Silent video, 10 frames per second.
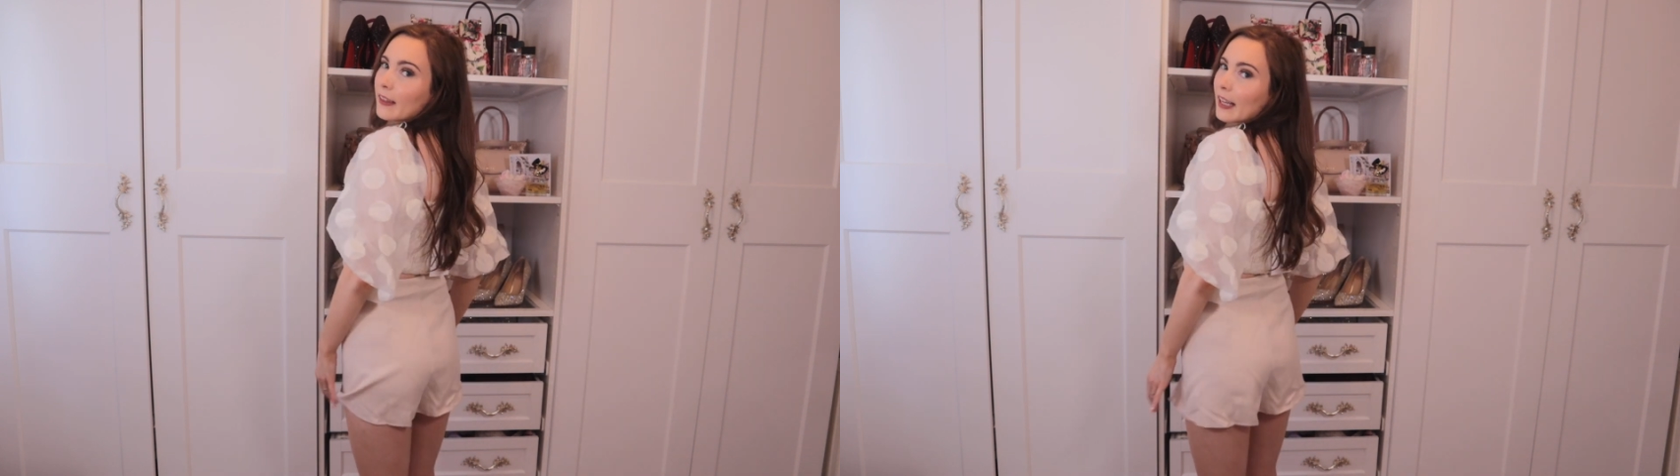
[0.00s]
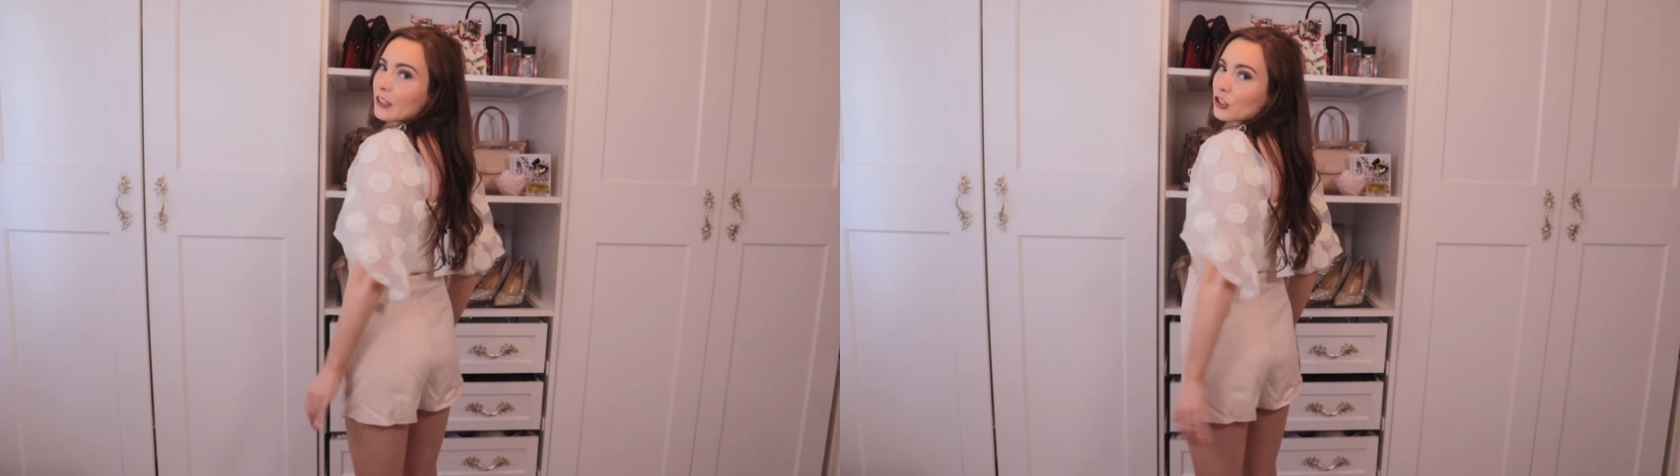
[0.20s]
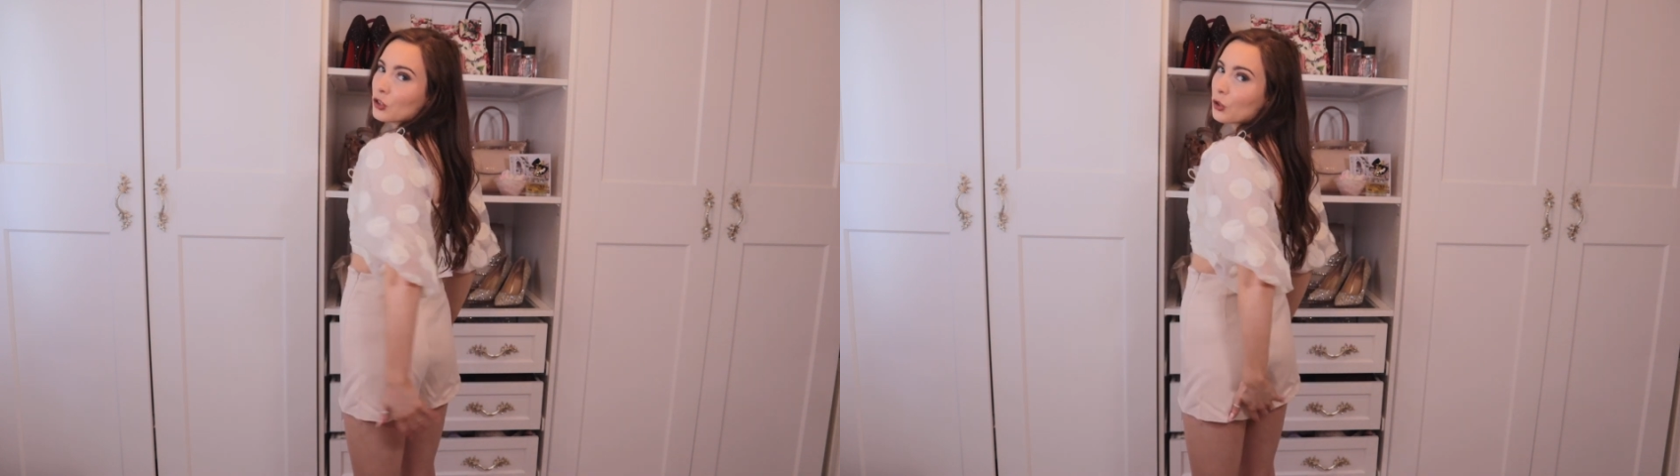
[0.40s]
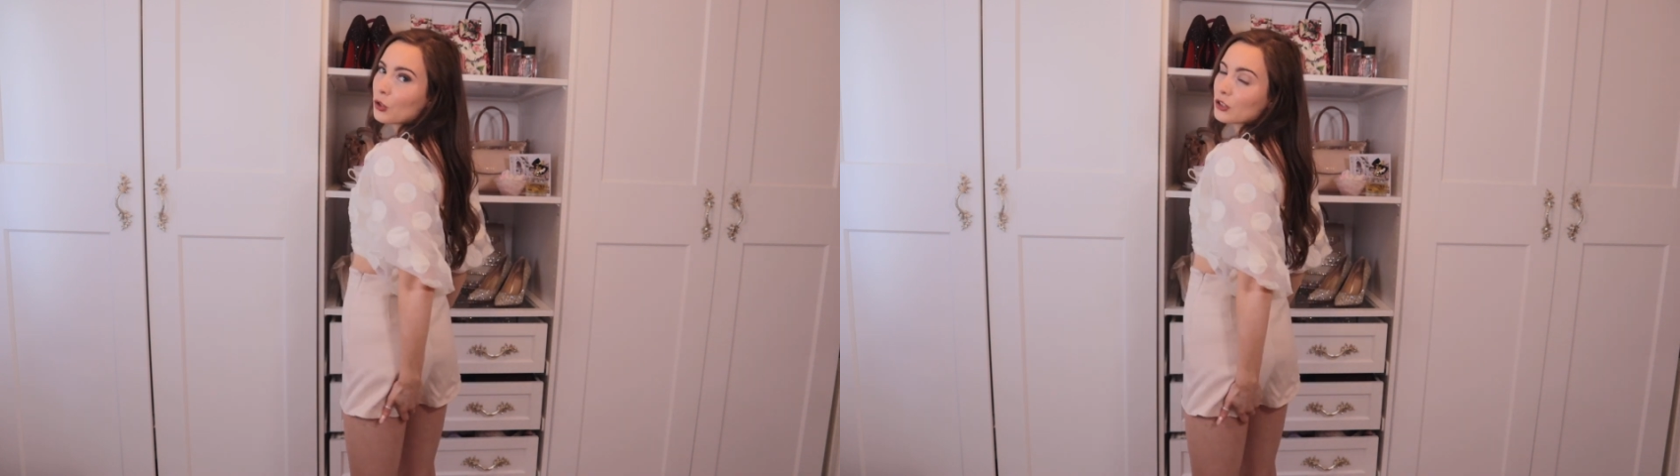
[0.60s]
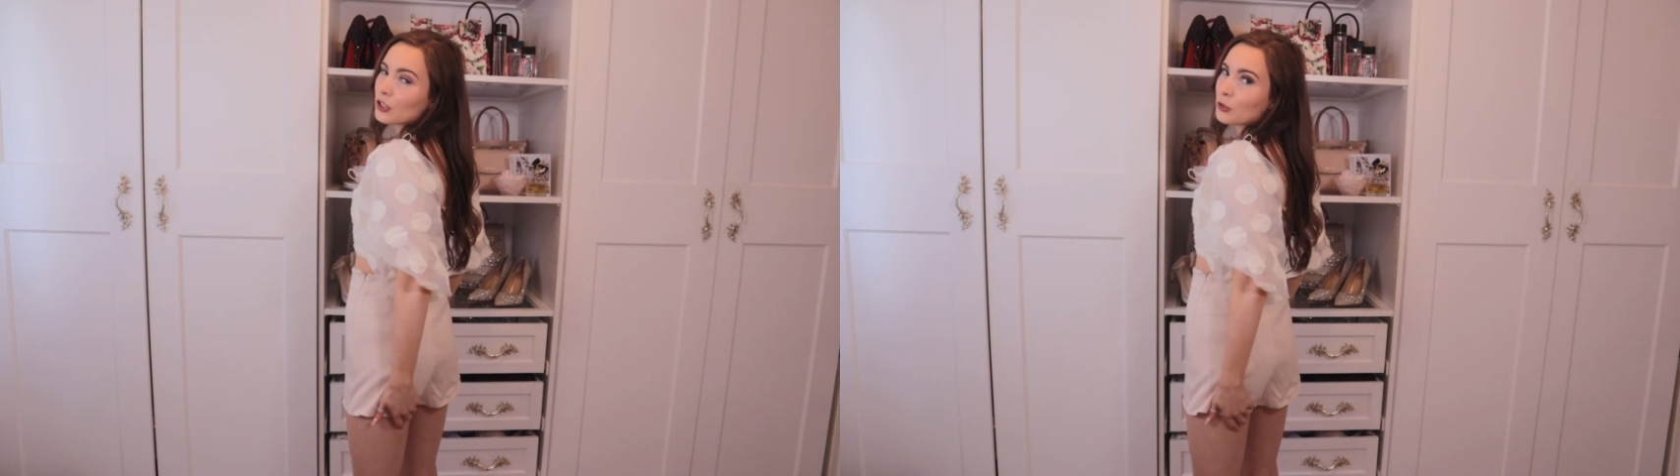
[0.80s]
it's
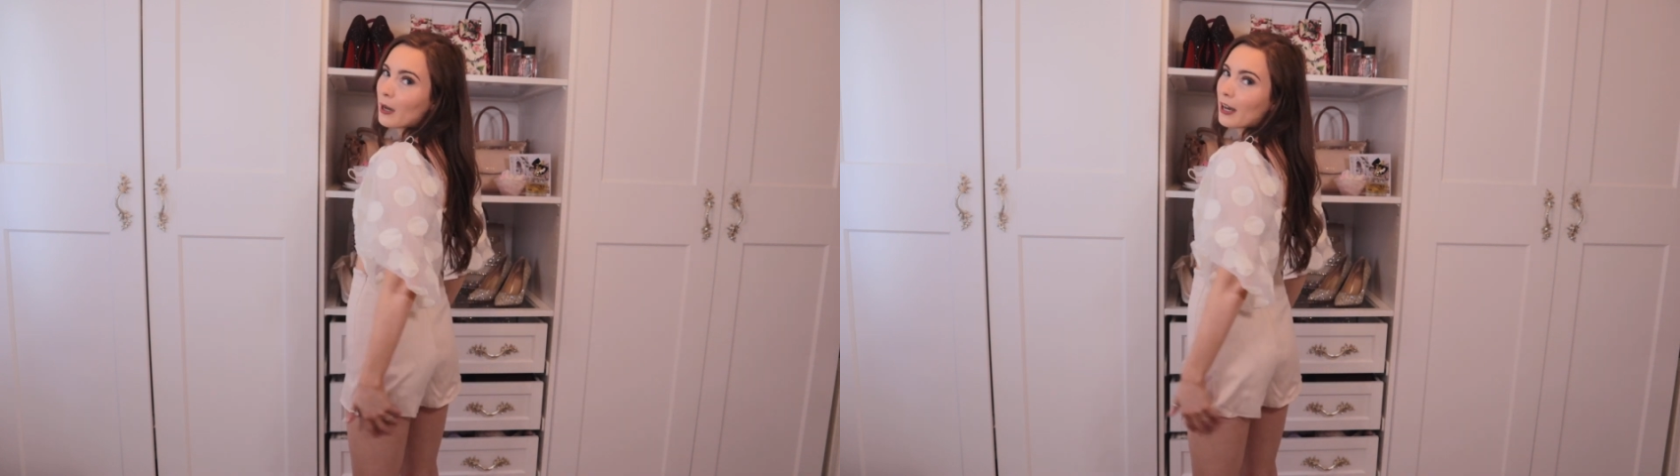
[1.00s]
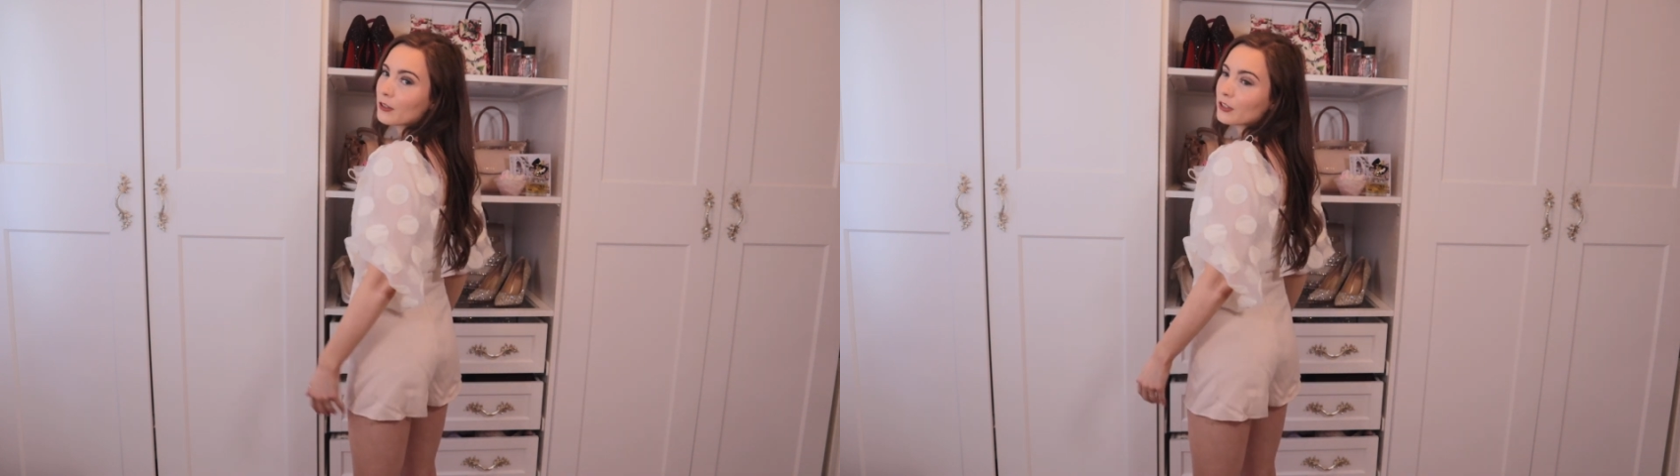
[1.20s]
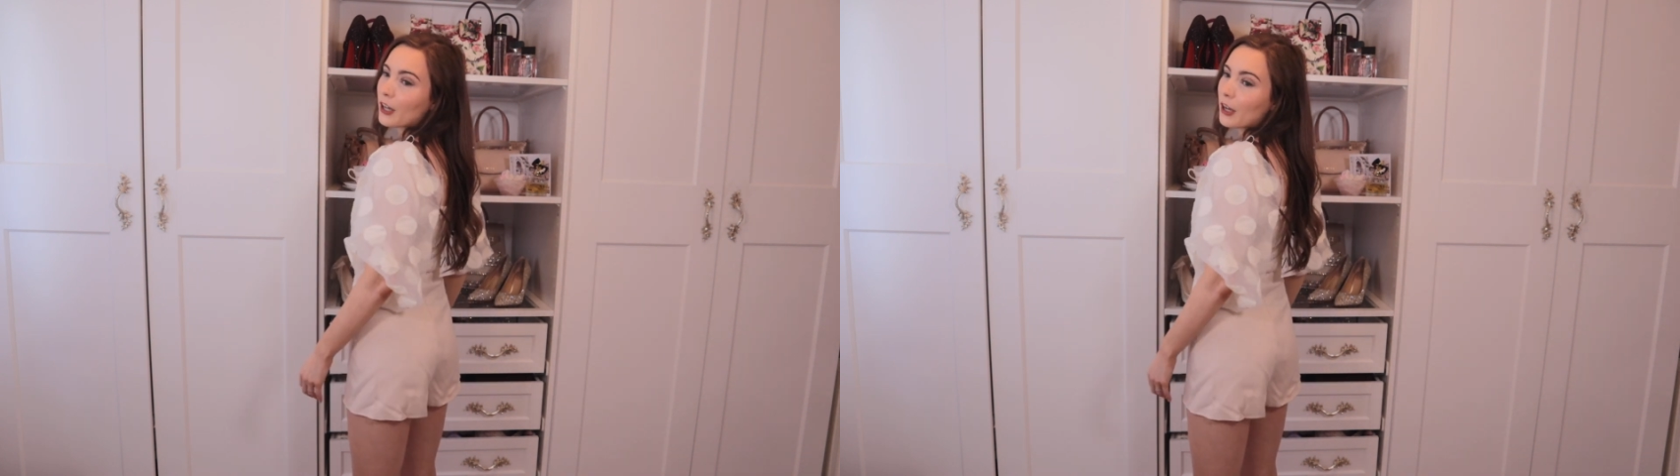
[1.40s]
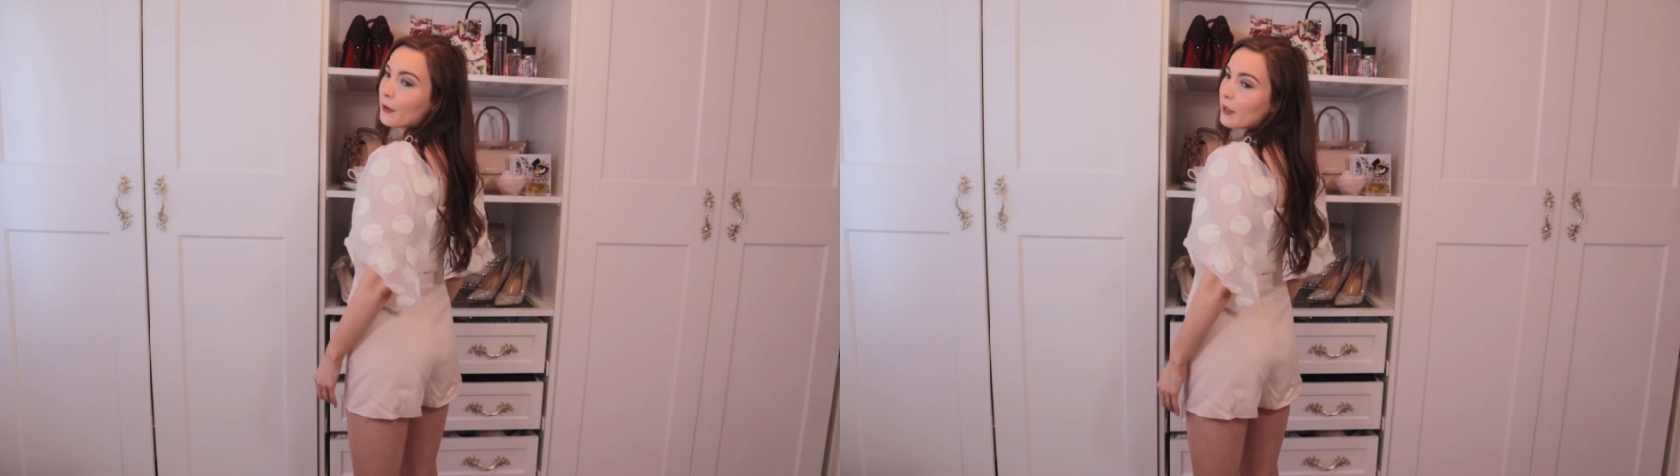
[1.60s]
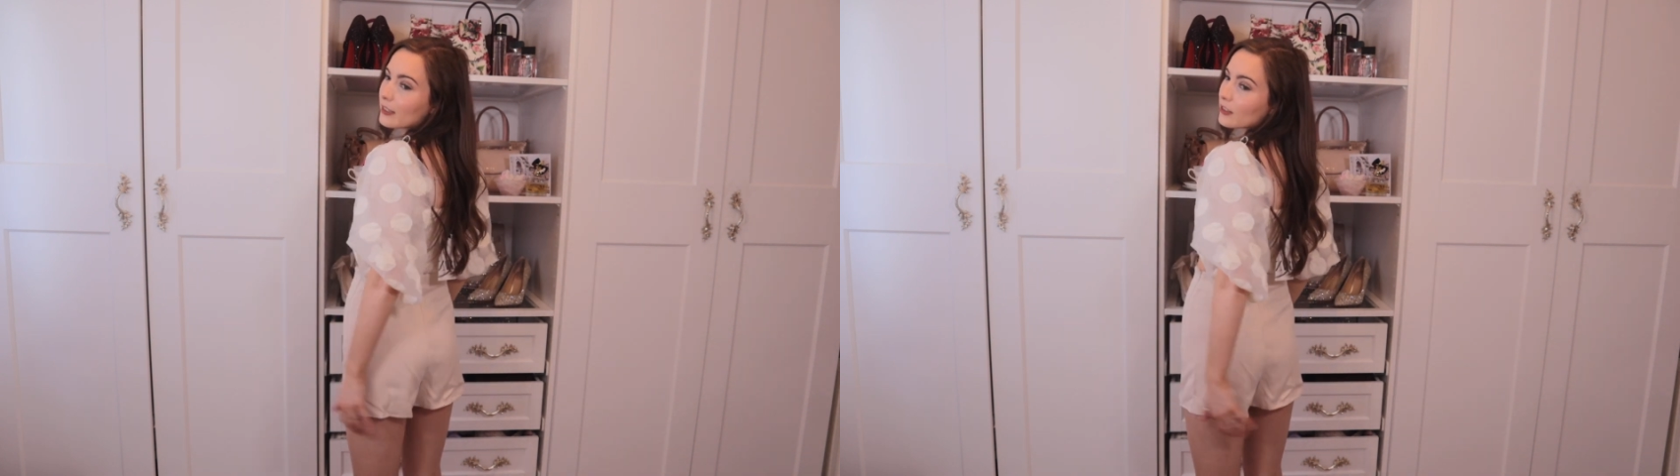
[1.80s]
shorts as well, so
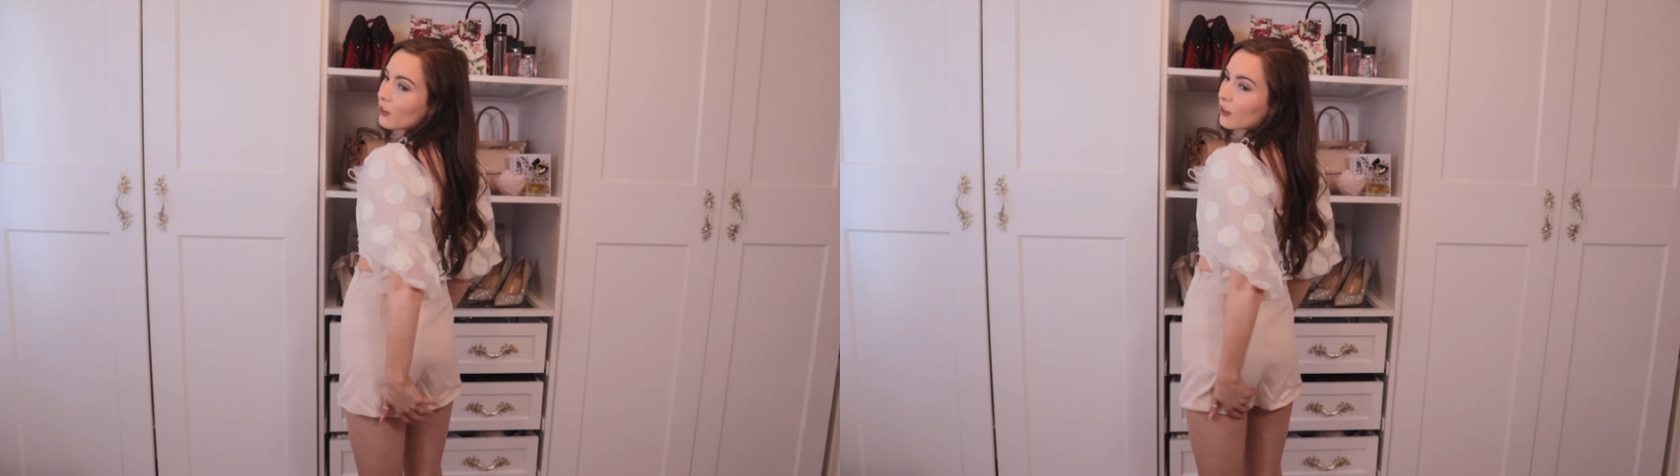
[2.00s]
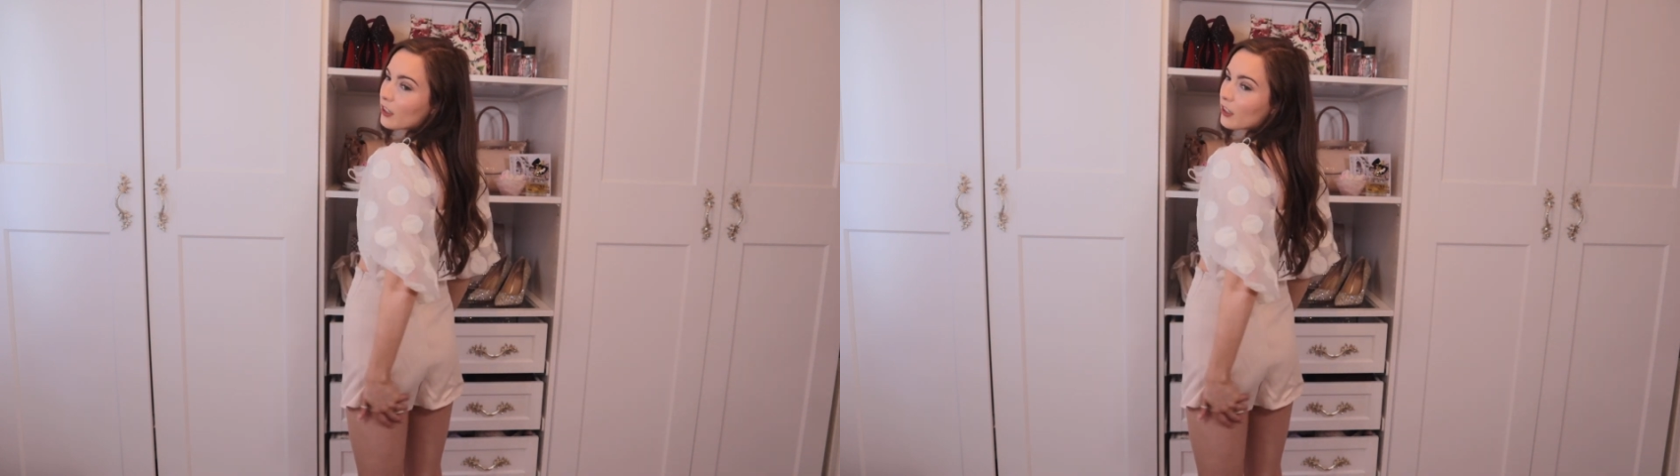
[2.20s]
it's not